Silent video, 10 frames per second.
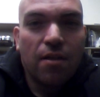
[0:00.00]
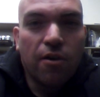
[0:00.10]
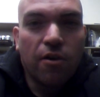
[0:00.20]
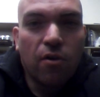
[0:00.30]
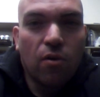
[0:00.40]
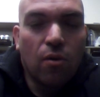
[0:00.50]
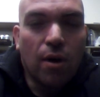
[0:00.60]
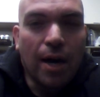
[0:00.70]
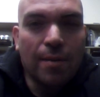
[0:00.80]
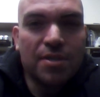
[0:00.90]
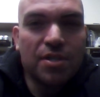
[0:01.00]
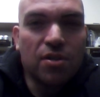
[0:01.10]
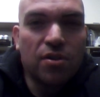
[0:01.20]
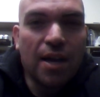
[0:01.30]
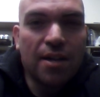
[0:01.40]
though I'm
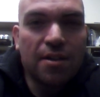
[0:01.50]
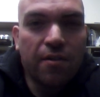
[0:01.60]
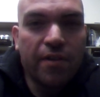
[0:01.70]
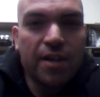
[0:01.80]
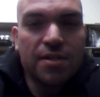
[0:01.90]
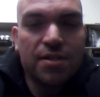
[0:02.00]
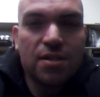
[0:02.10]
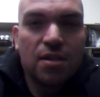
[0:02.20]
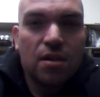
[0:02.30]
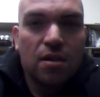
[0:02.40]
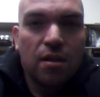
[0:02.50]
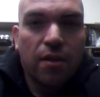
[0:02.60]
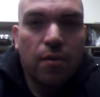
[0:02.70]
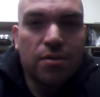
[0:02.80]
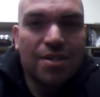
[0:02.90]
still not convinced.
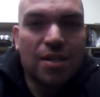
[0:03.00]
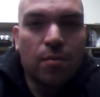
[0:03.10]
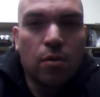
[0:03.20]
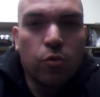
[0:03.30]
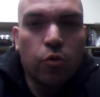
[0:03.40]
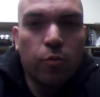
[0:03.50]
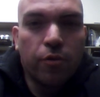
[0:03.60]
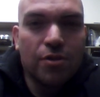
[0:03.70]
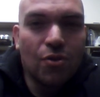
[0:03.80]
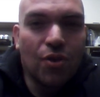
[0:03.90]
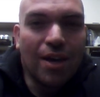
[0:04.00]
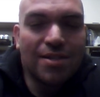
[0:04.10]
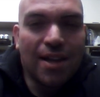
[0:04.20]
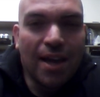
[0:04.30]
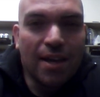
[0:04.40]
There was a similar rumor in
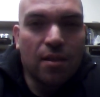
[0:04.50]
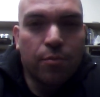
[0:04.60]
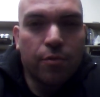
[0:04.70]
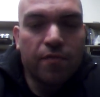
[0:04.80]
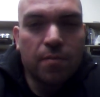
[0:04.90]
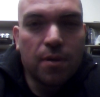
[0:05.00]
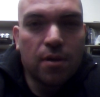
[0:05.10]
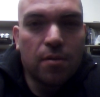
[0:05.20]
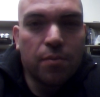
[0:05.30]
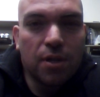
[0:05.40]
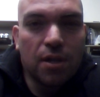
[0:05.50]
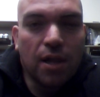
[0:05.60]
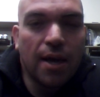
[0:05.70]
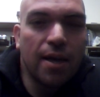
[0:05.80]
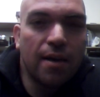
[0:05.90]
2008 that proved to be a complete
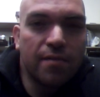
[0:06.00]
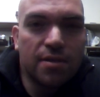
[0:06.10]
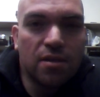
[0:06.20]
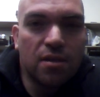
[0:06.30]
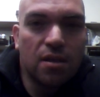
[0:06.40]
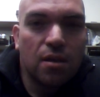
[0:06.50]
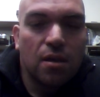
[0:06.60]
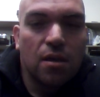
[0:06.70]
lie, obviously.